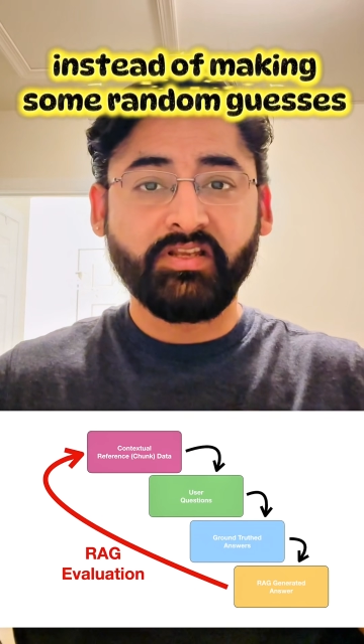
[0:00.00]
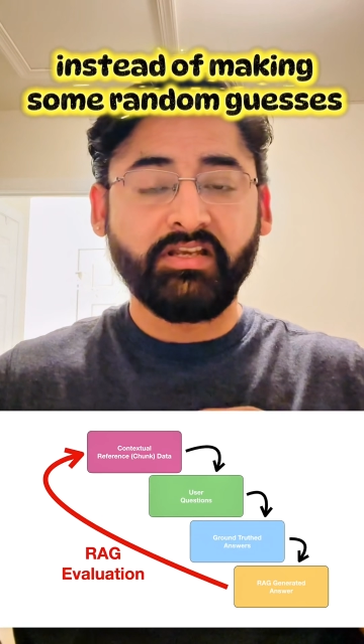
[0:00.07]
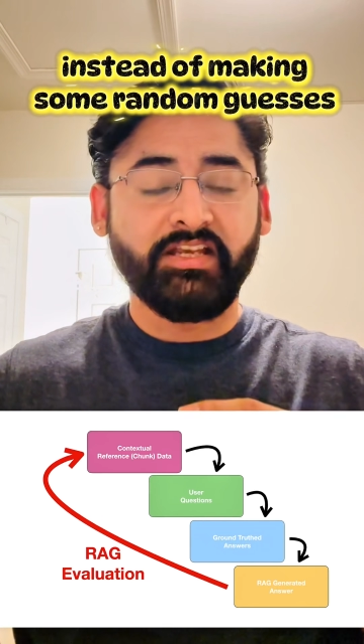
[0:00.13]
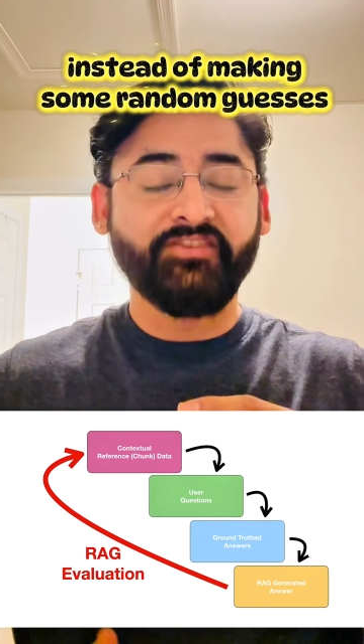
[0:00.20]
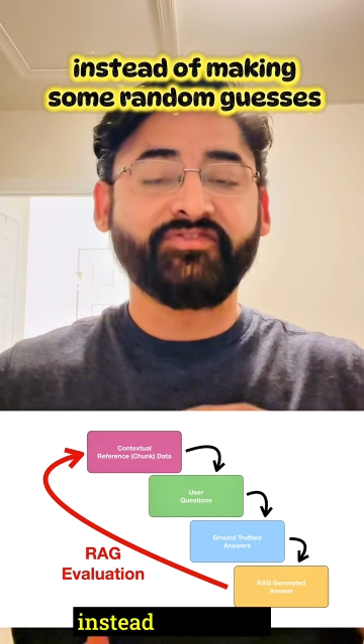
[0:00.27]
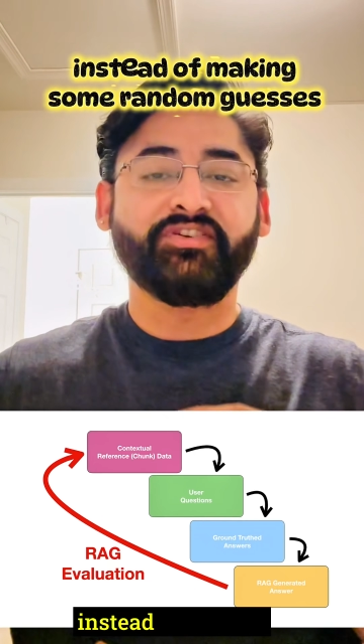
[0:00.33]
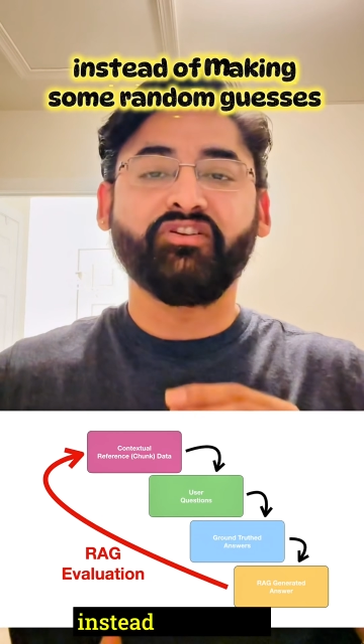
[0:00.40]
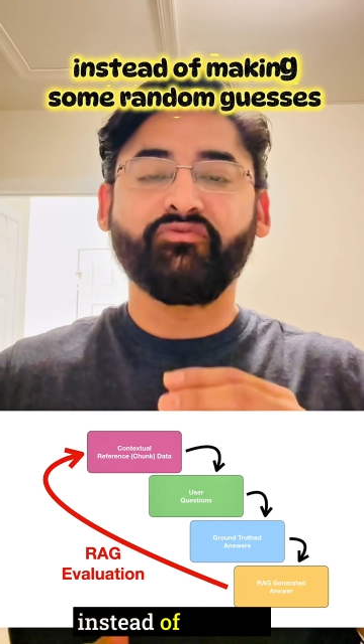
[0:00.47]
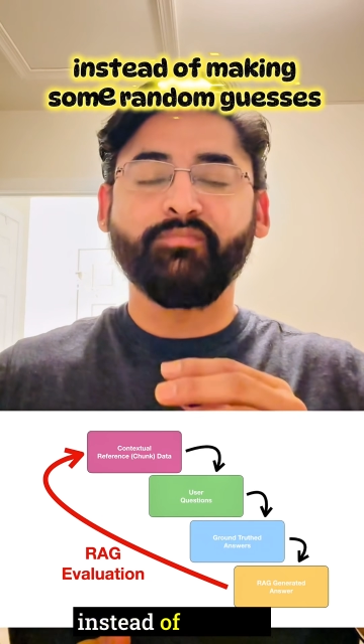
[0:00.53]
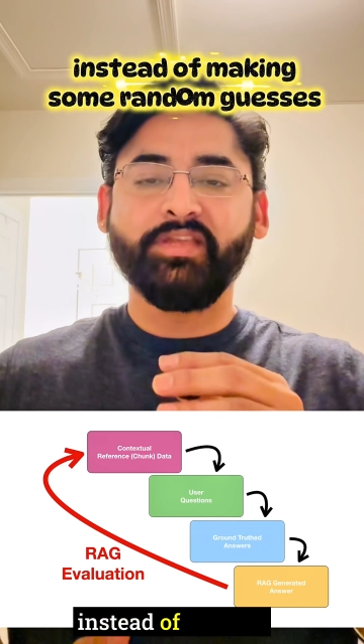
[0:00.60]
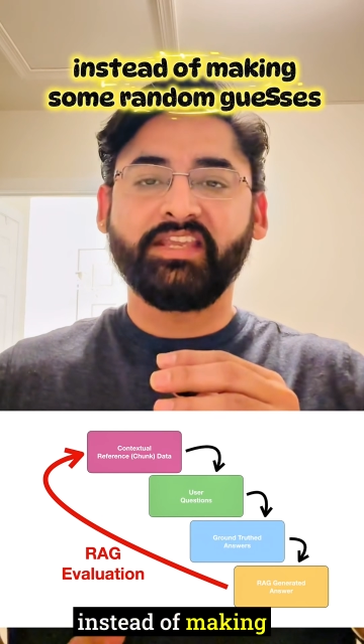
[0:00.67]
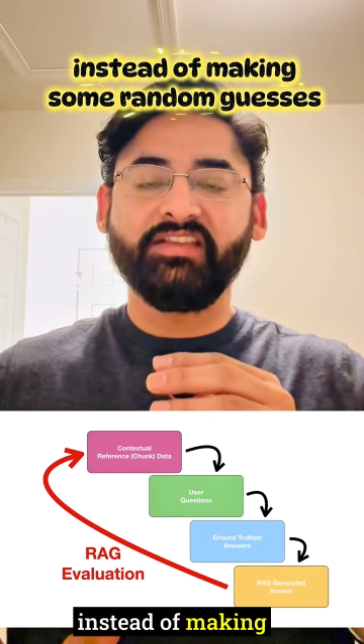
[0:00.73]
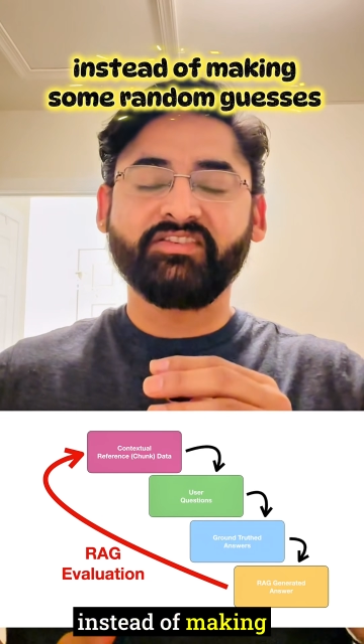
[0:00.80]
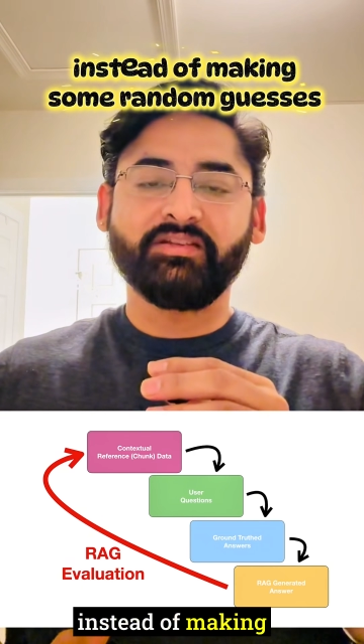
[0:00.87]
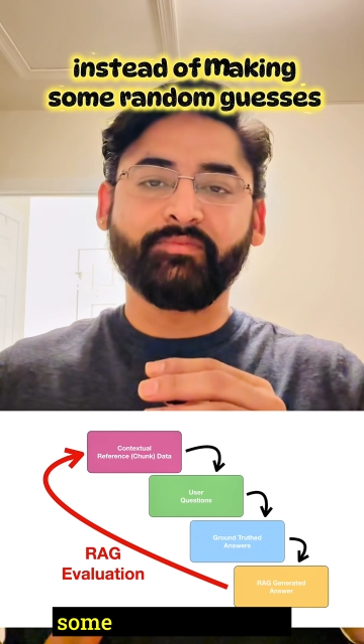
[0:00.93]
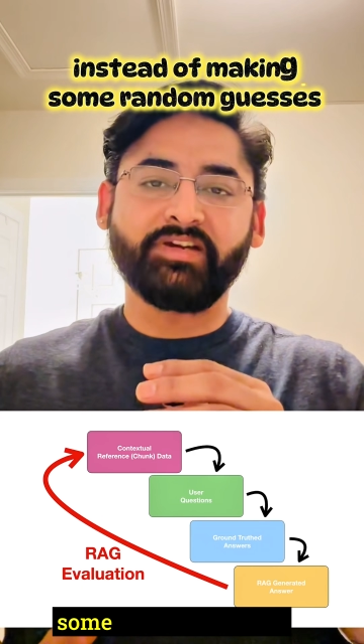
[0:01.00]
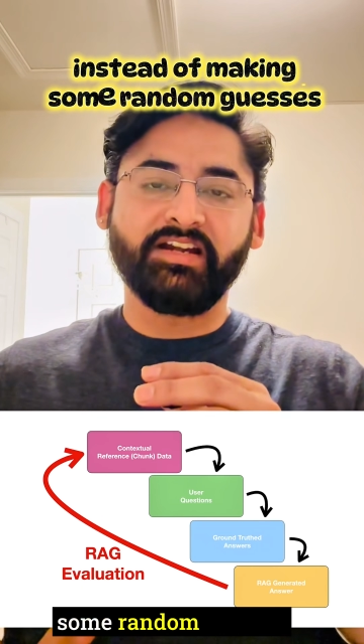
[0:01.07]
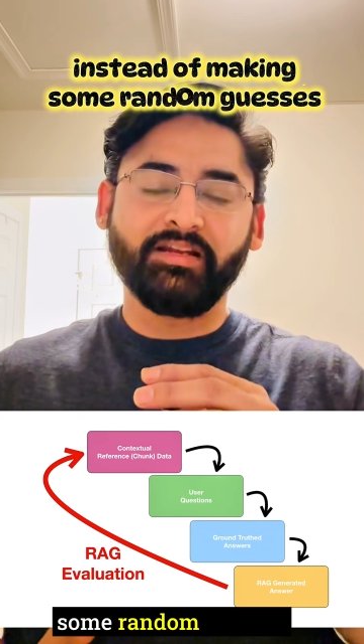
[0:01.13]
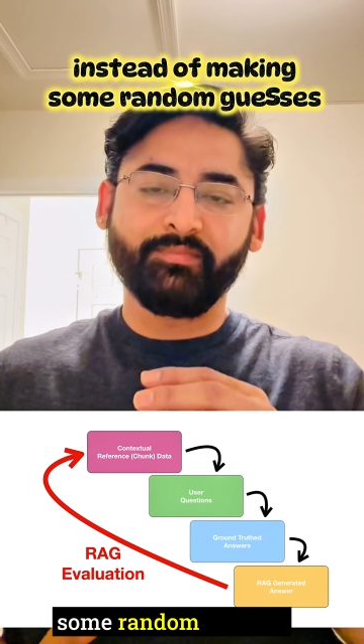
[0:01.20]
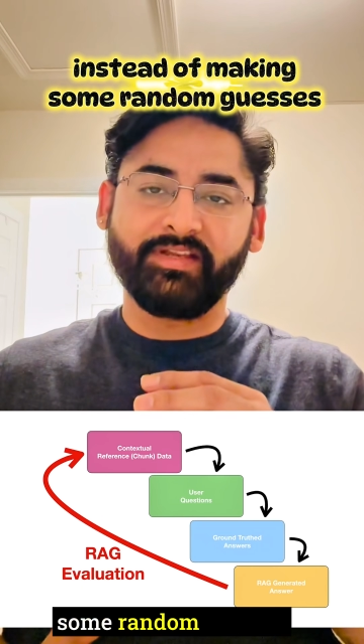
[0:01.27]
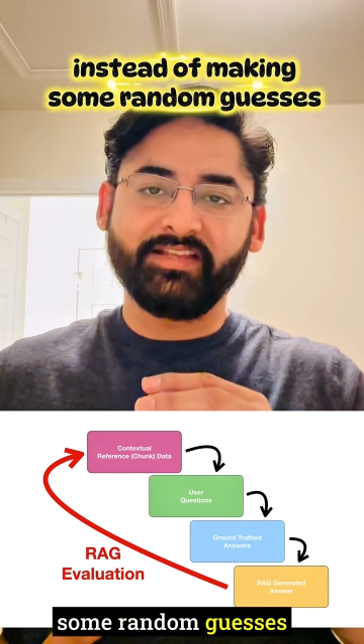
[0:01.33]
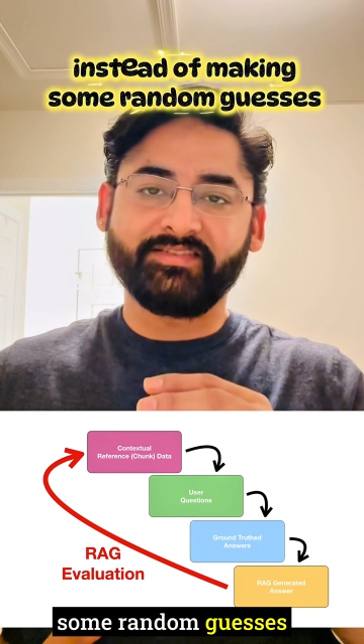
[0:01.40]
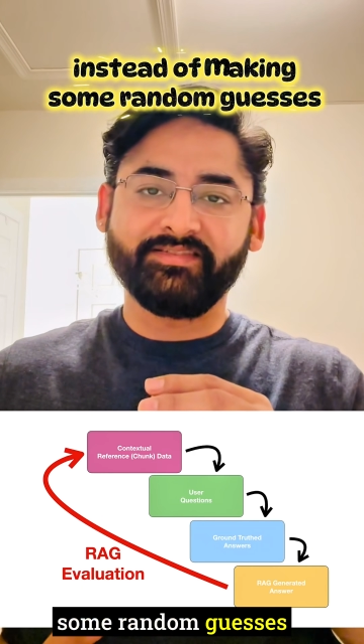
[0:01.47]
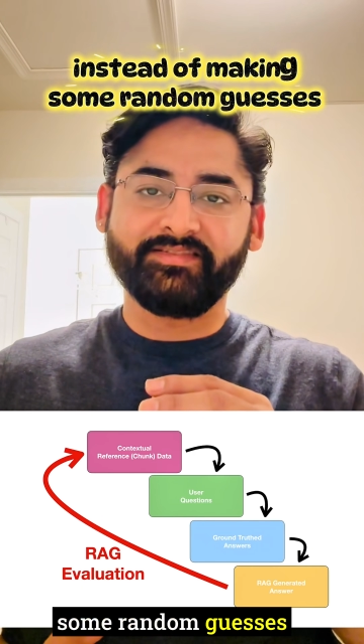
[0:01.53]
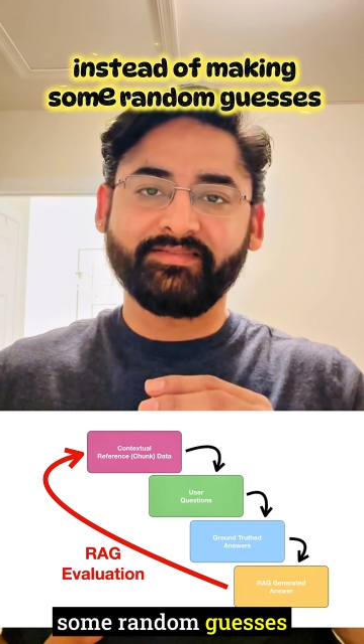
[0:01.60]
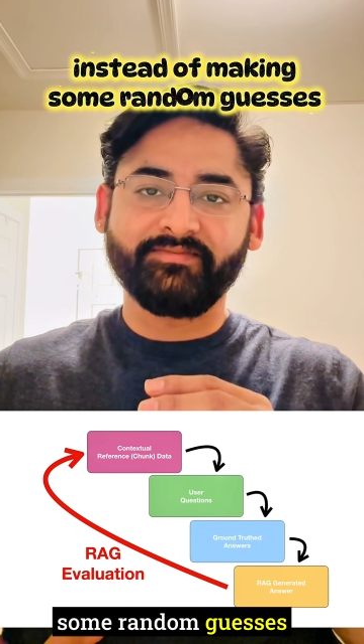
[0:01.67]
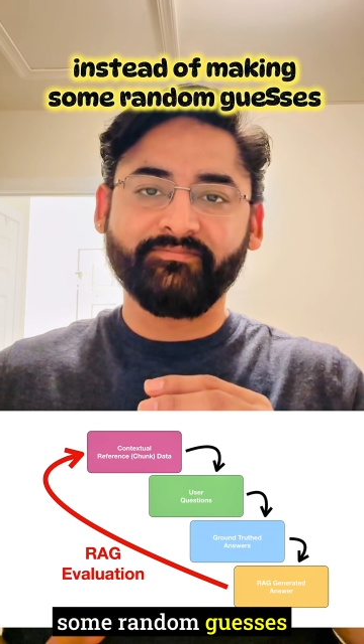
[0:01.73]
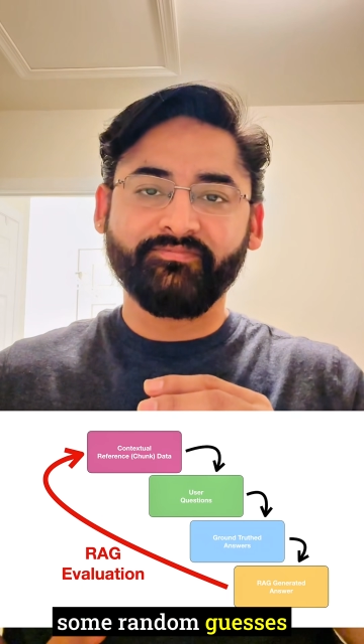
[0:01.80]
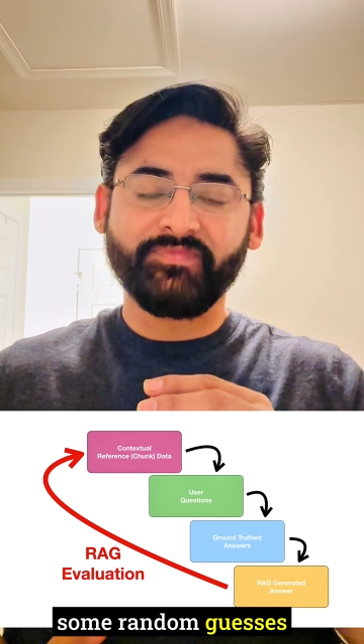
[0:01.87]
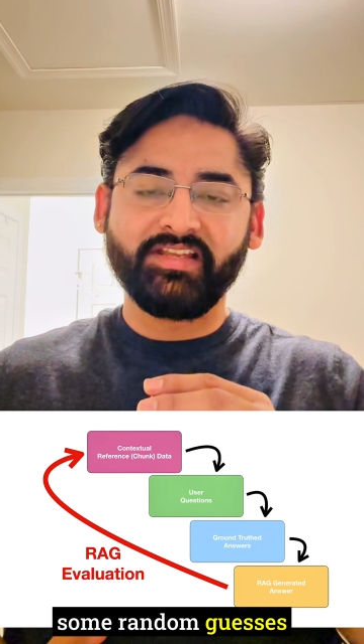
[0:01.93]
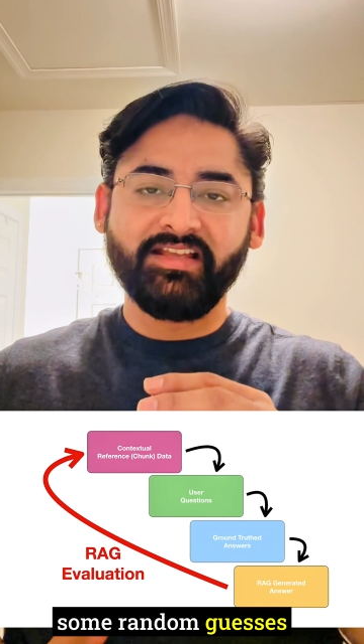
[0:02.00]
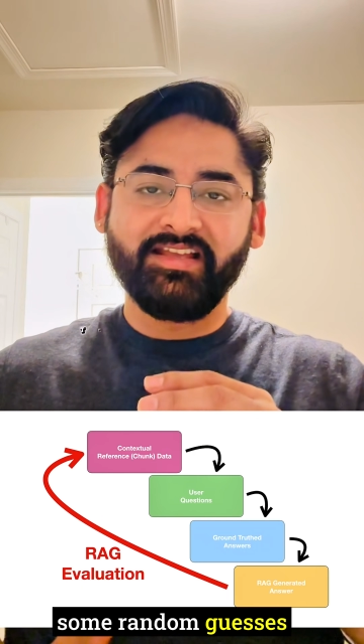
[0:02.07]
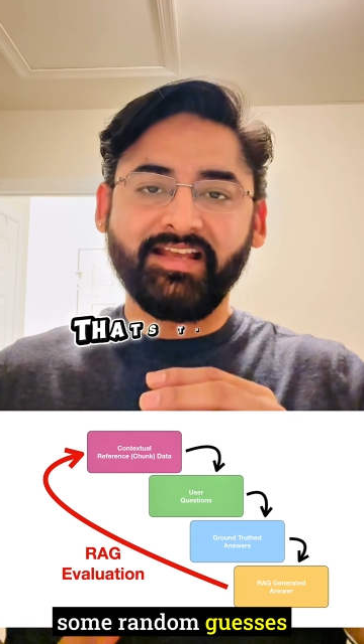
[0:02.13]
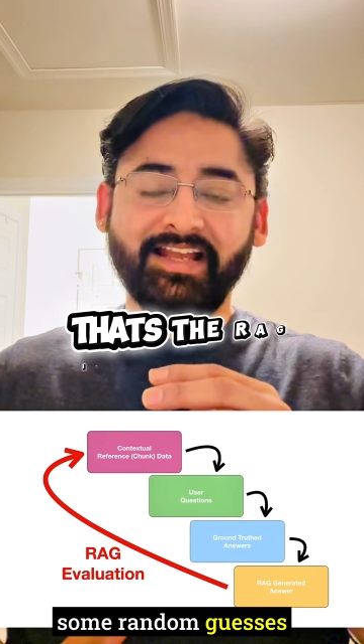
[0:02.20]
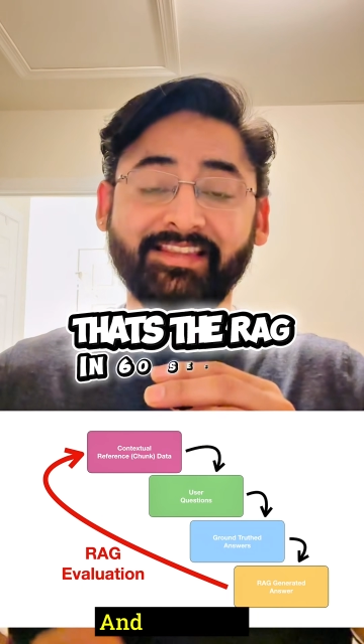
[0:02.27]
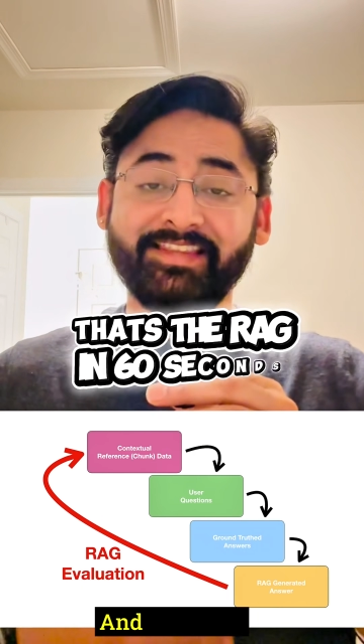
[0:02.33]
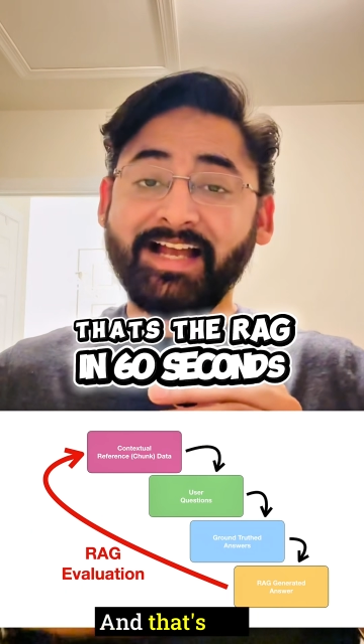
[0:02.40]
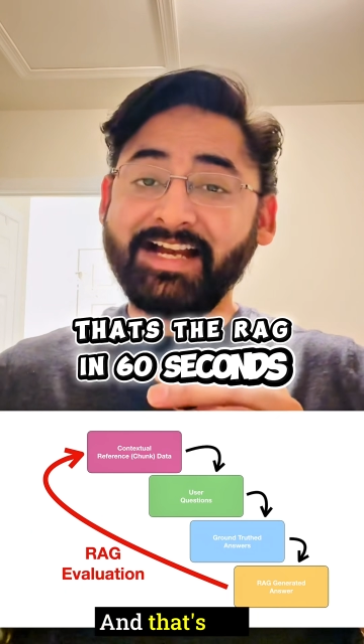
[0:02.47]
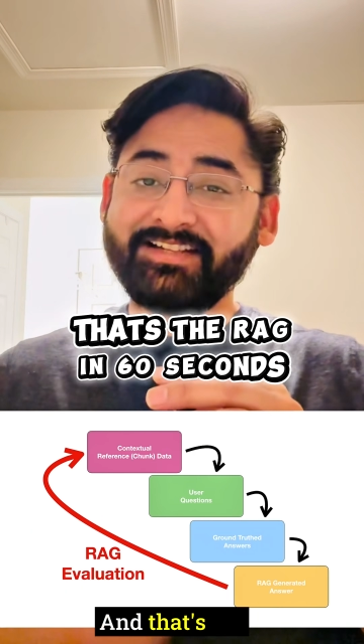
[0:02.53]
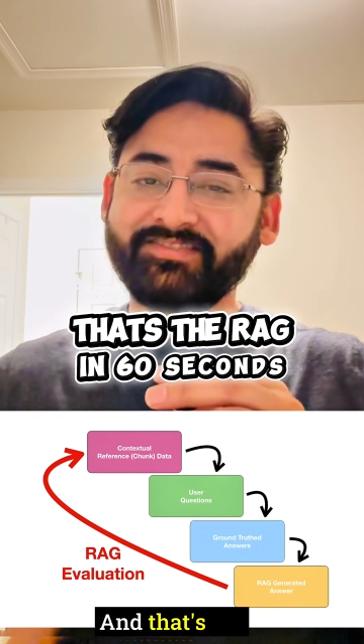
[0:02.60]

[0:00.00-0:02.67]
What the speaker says: instead of making some random guesses. And that's